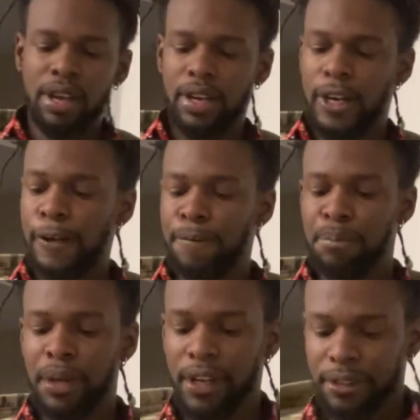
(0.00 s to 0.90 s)

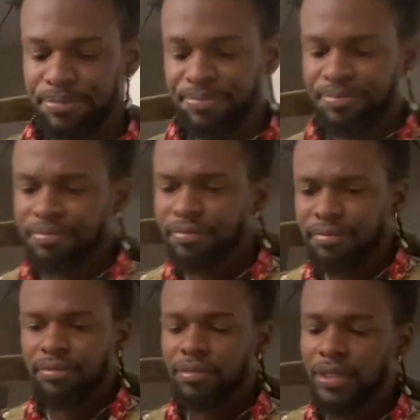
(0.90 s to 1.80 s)
But
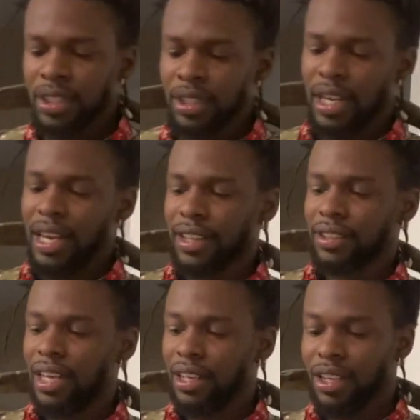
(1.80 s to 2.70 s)
I
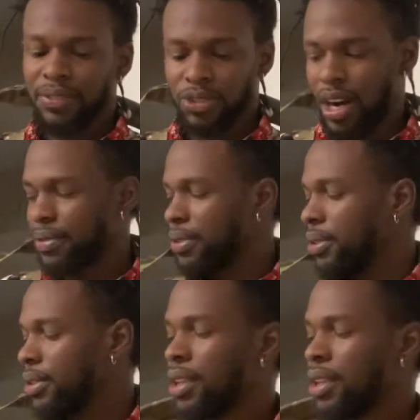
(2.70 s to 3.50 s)
love this rifle.